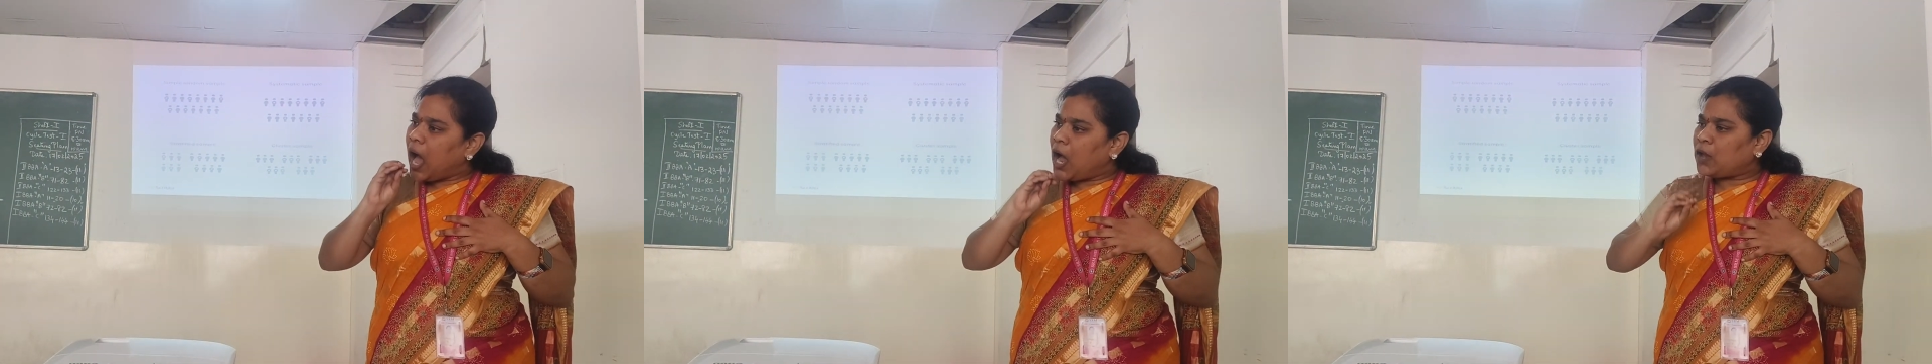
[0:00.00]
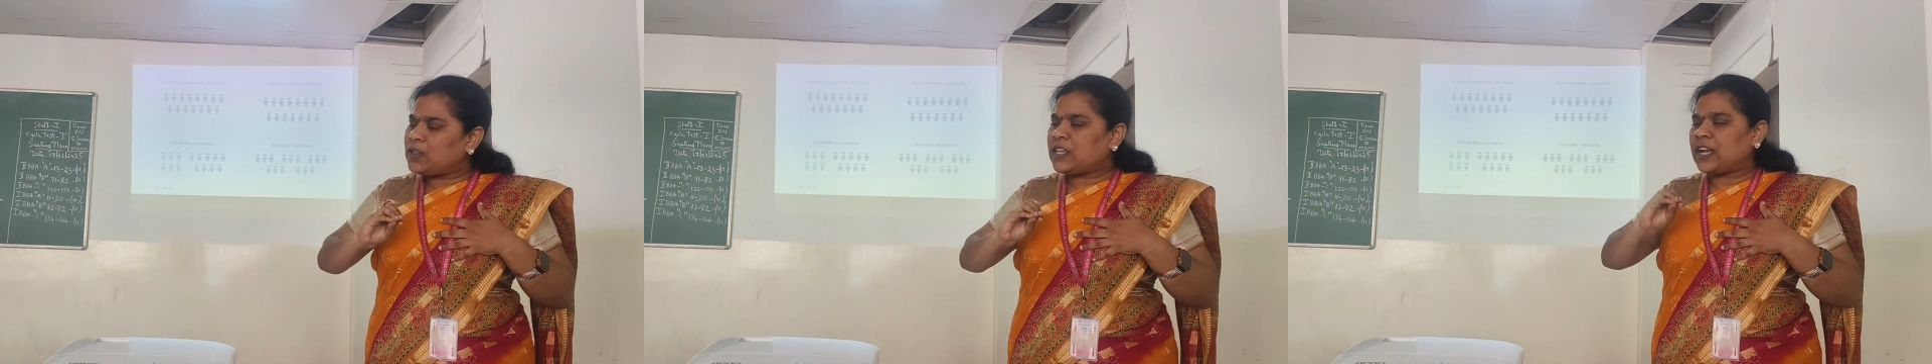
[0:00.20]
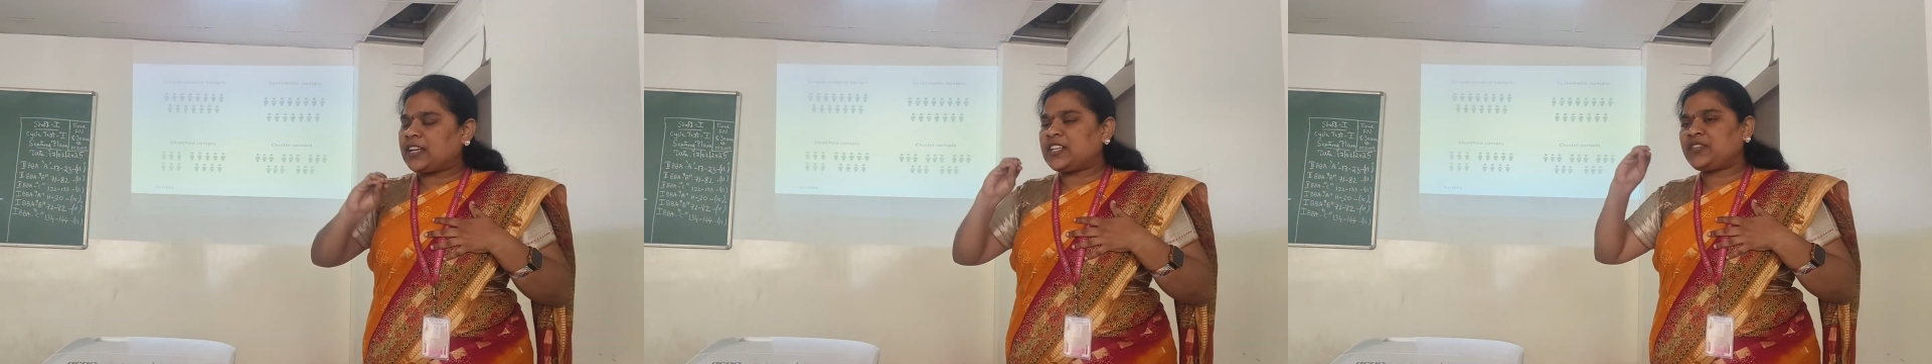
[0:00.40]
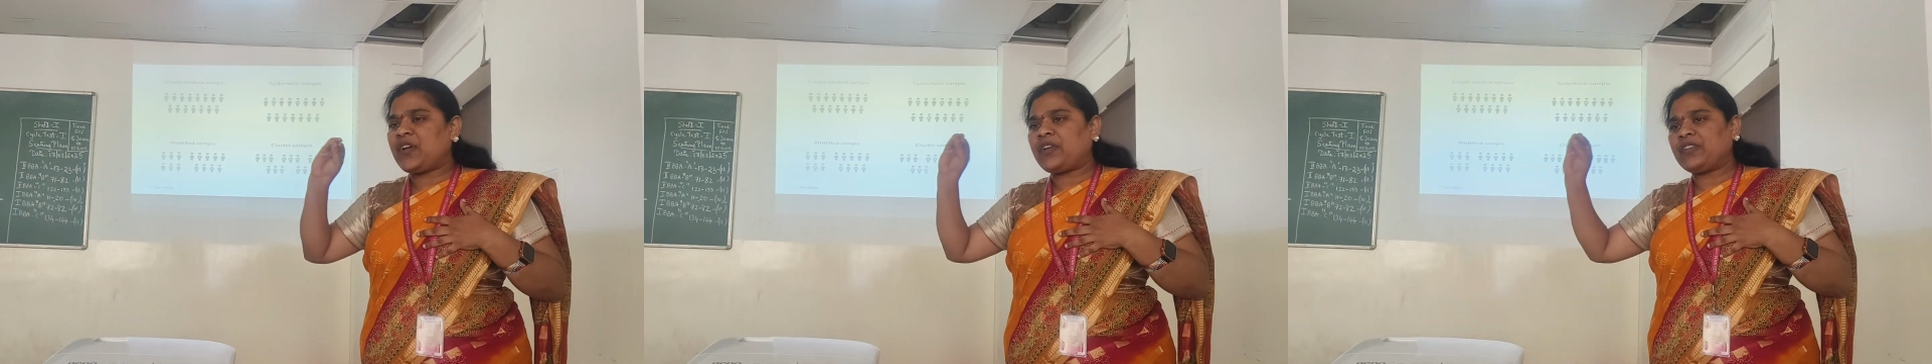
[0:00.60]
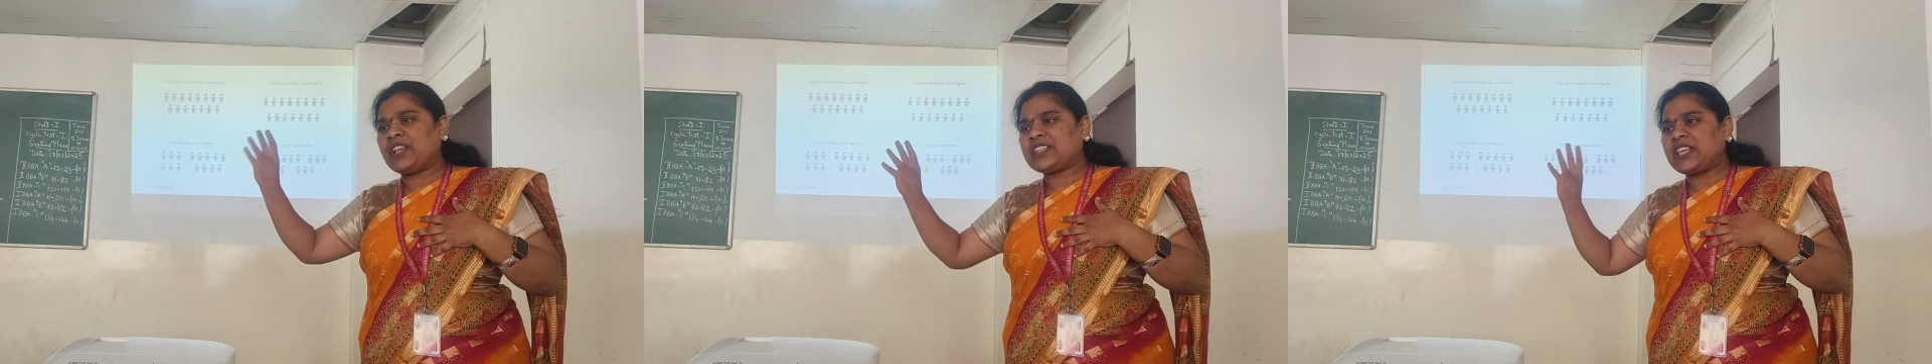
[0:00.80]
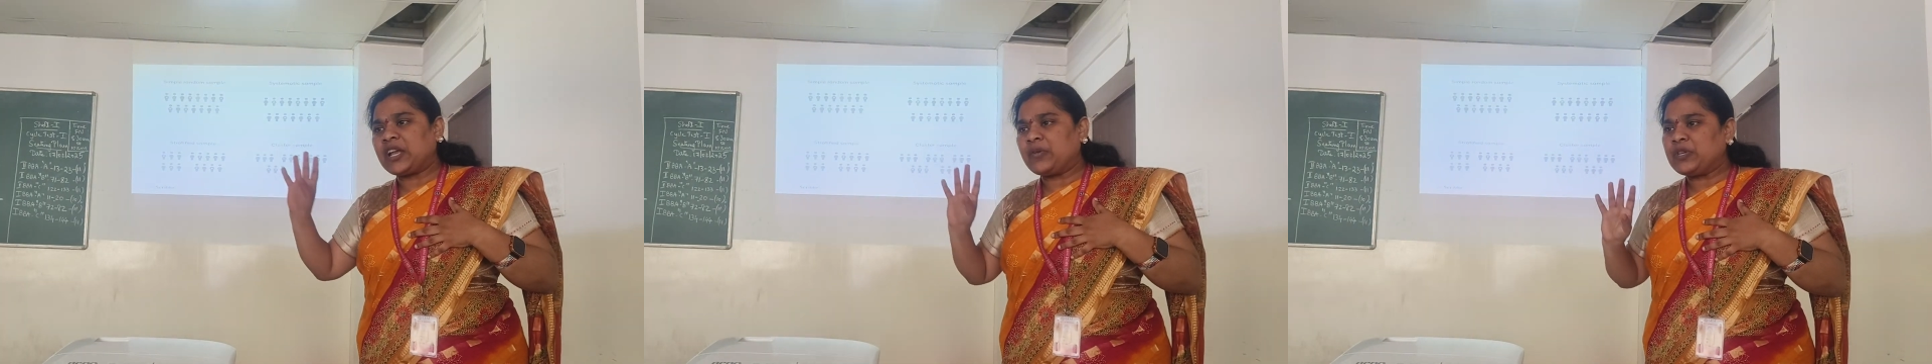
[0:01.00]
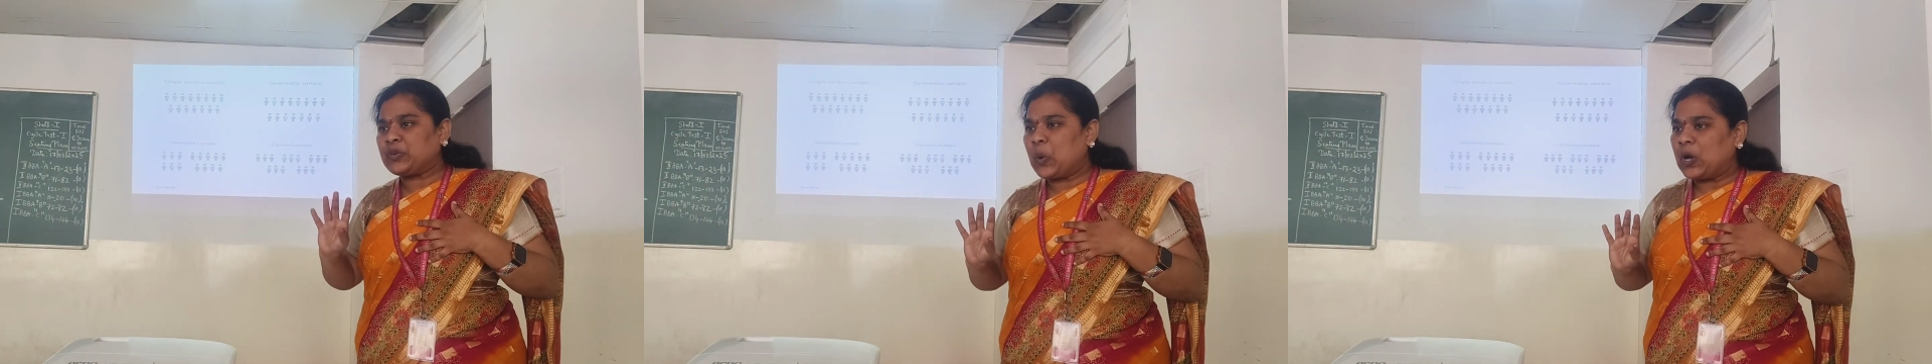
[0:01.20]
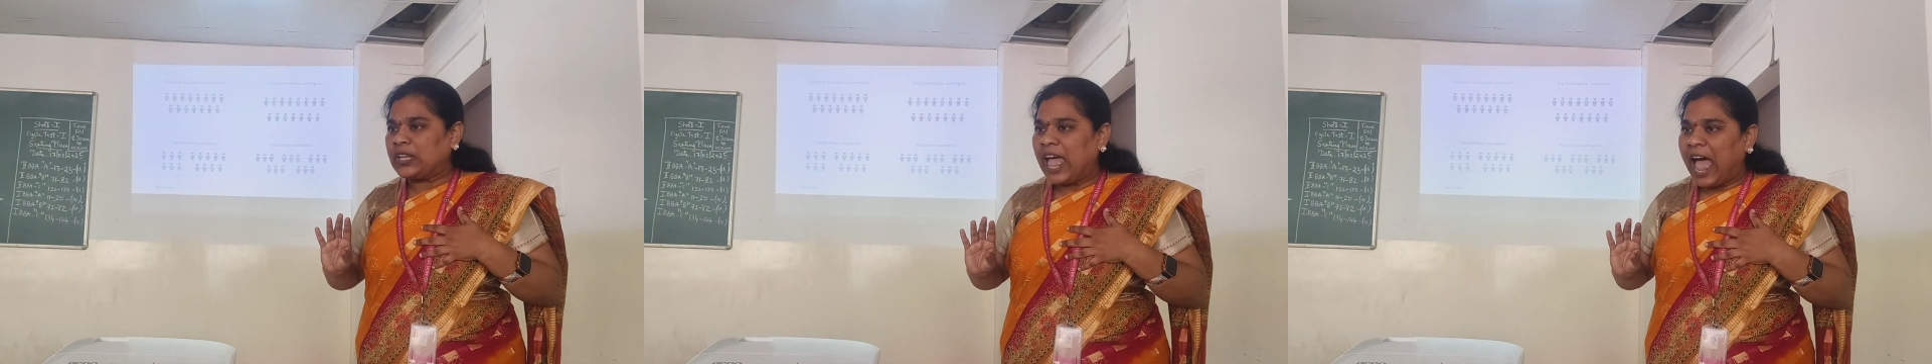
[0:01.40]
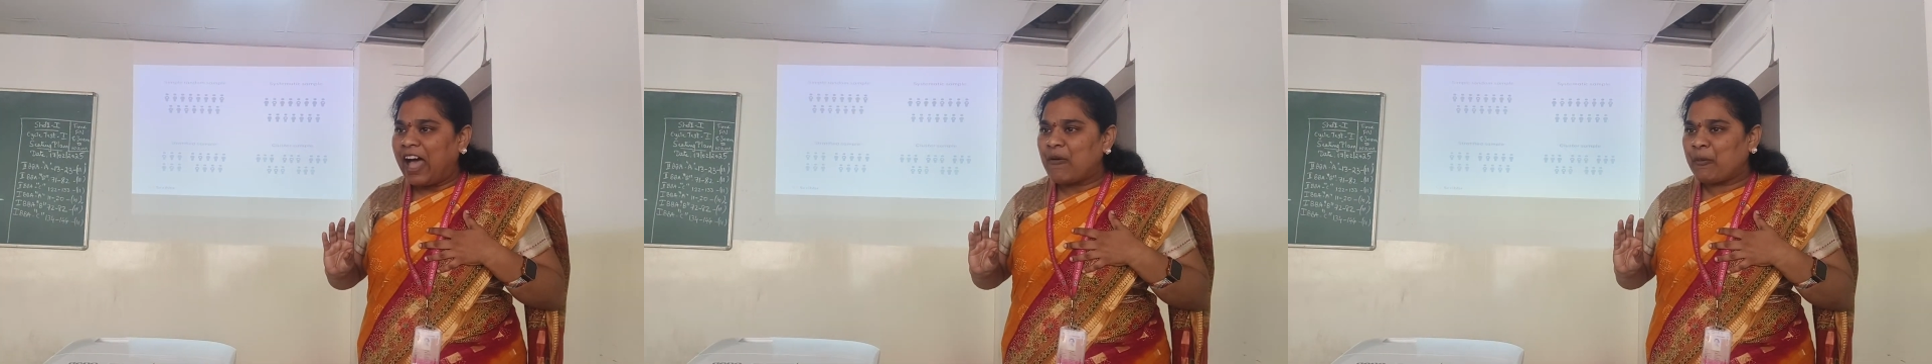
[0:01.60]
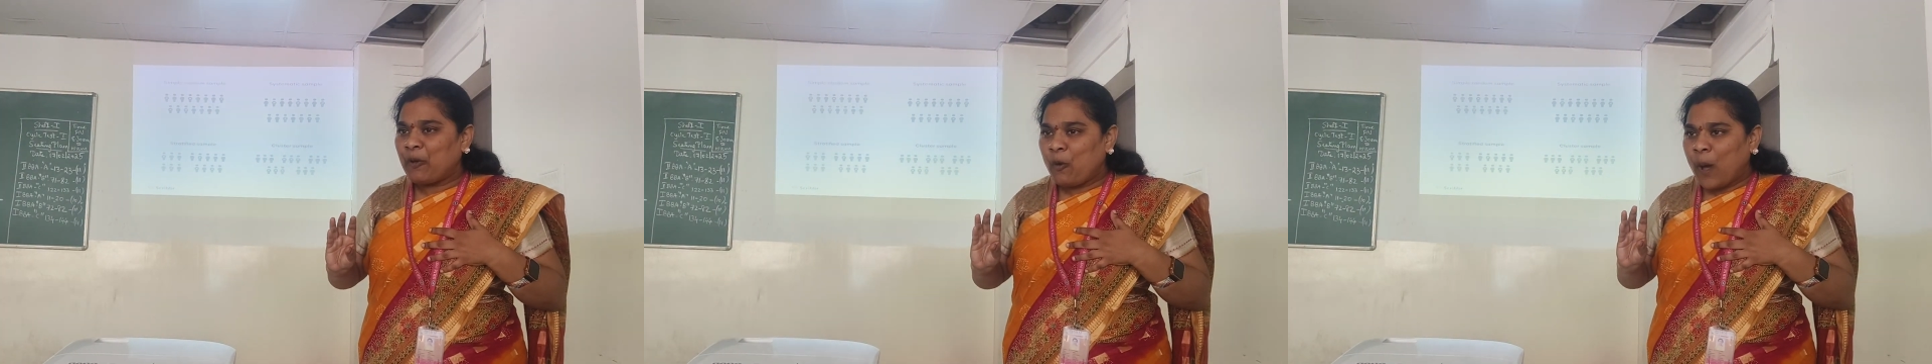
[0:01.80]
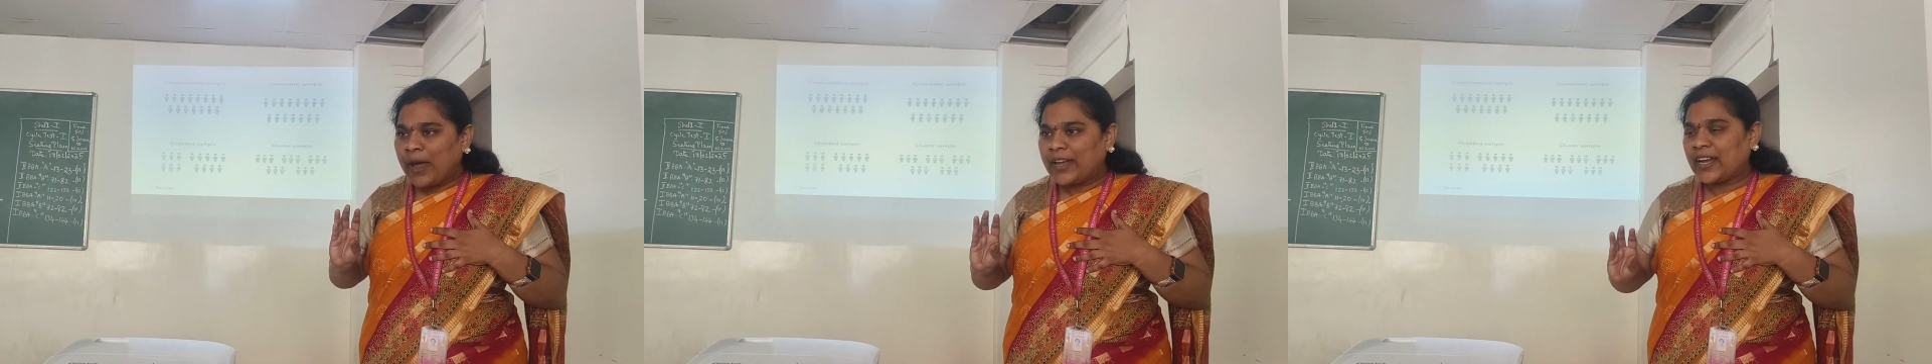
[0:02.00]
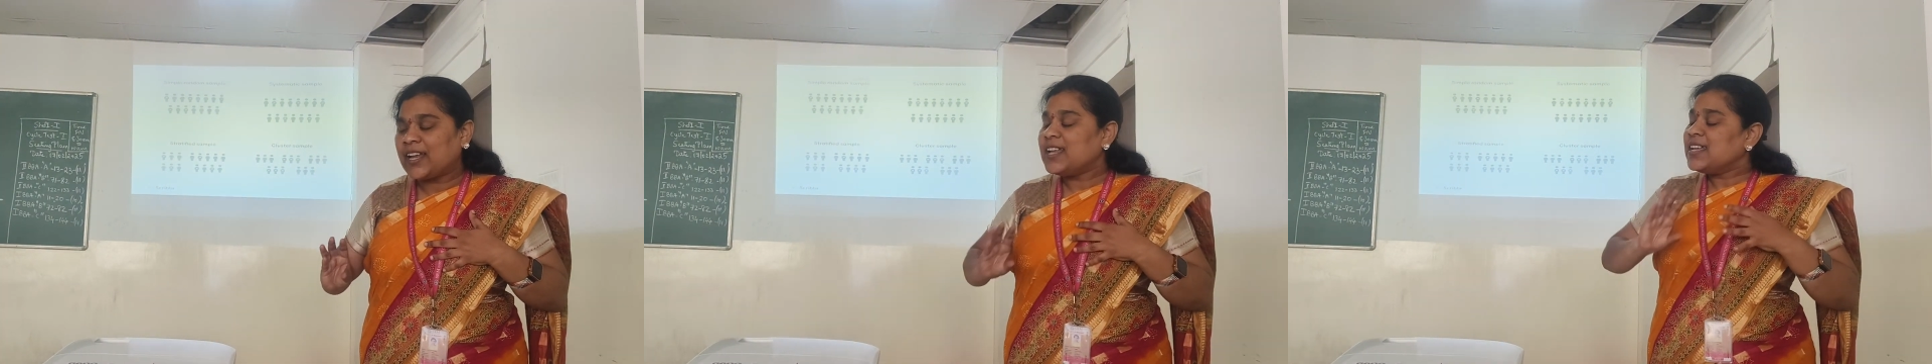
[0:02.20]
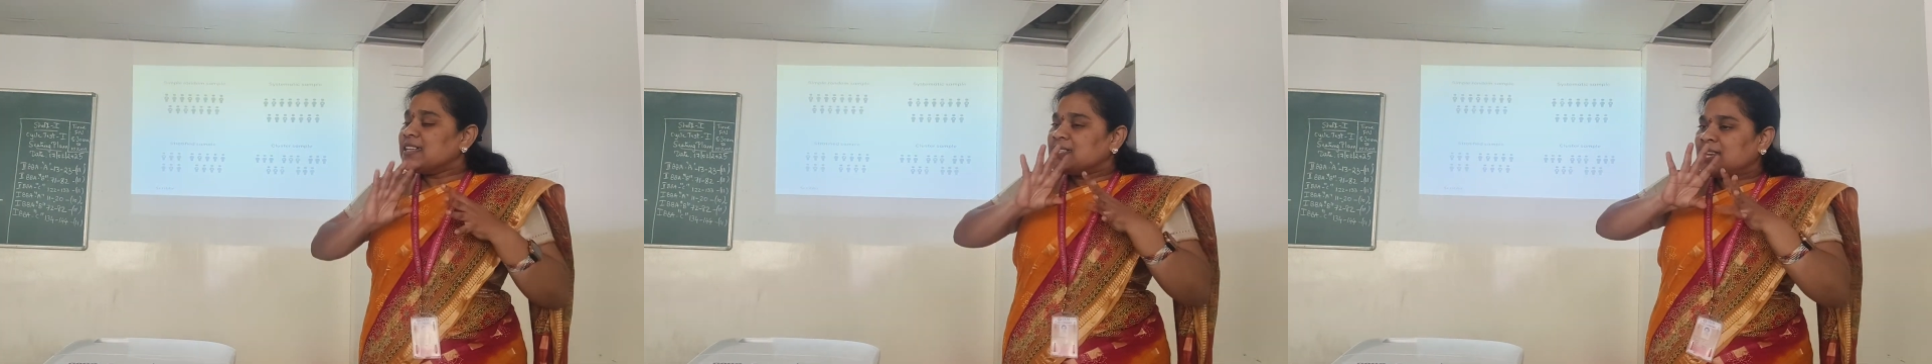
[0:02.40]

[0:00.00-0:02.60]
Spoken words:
Are you satisfied with the service what they have provided?